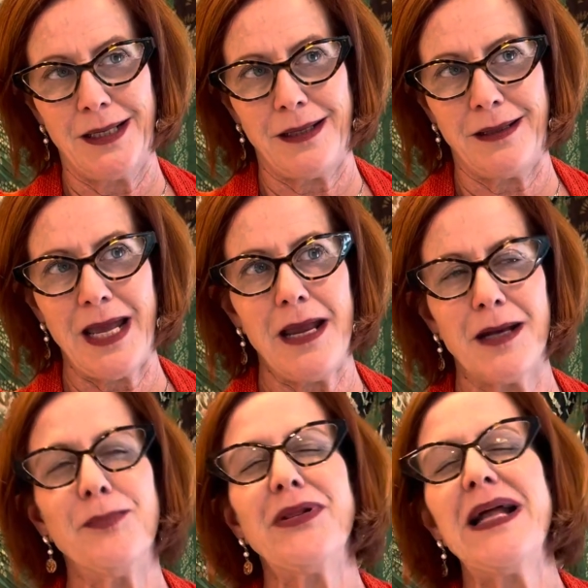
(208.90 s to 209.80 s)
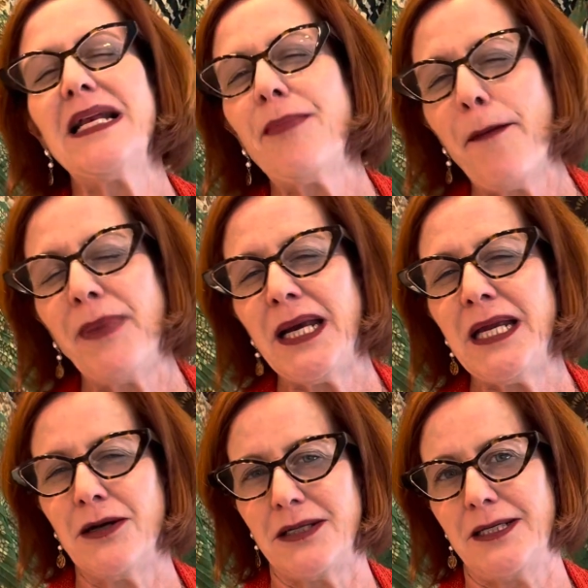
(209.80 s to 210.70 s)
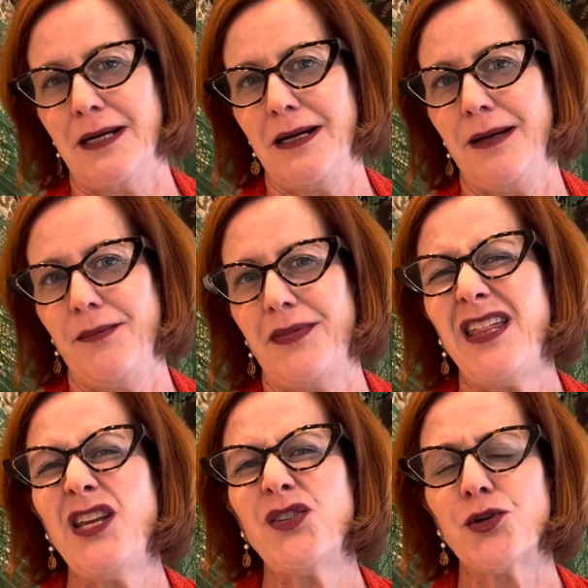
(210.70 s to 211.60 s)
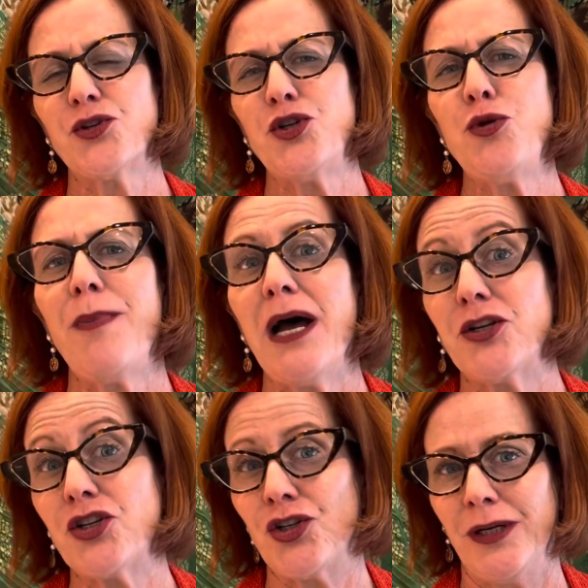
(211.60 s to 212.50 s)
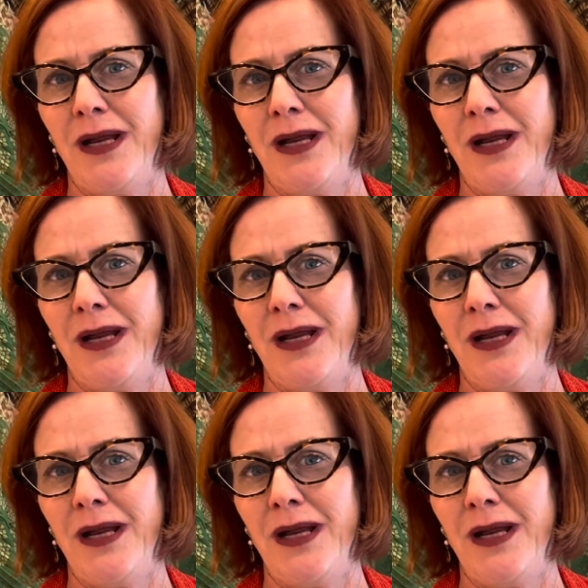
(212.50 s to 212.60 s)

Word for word: they complain about money all the time. Things are too much.